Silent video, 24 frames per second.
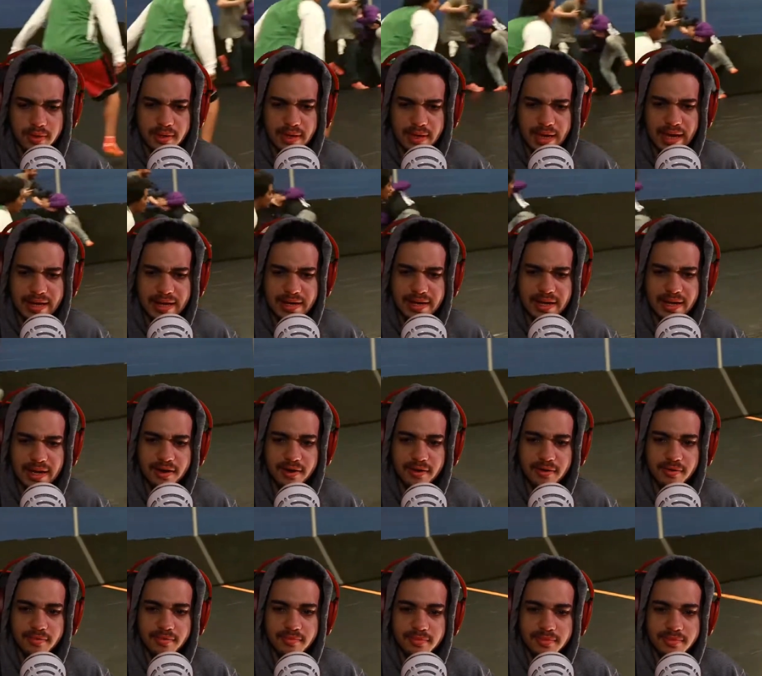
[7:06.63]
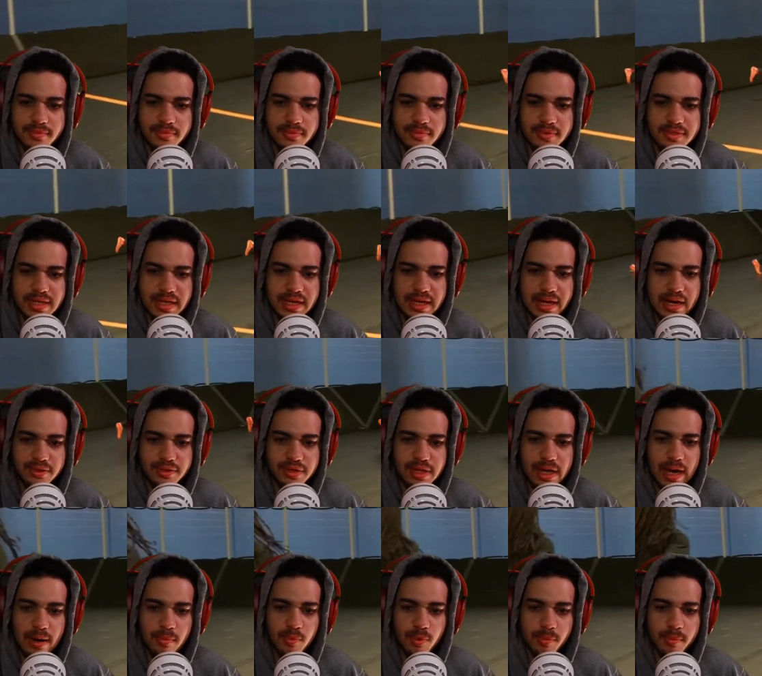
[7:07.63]
God damn. Take it out the
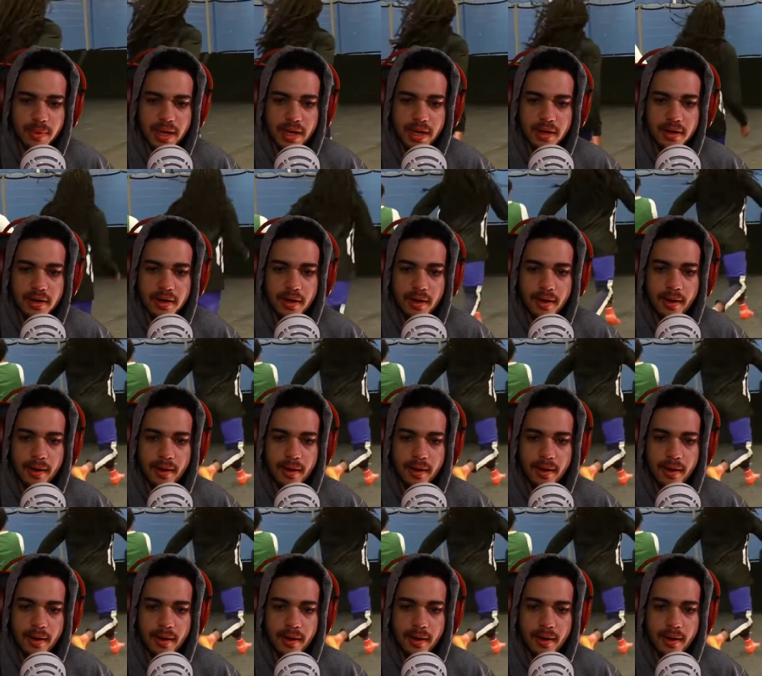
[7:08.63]
cameraman.